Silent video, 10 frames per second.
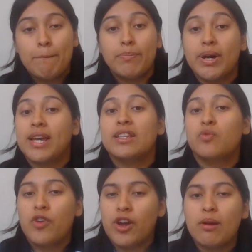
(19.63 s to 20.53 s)
but
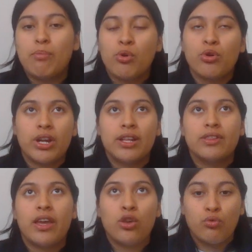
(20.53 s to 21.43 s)
it's very
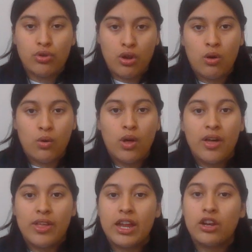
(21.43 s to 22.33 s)
important that you know
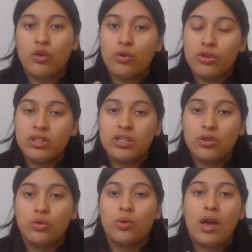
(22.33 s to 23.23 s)
that in order
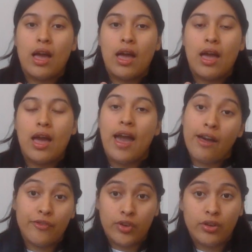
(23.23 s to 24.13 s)
to
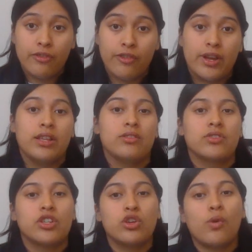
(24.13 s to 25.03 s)
have good friends,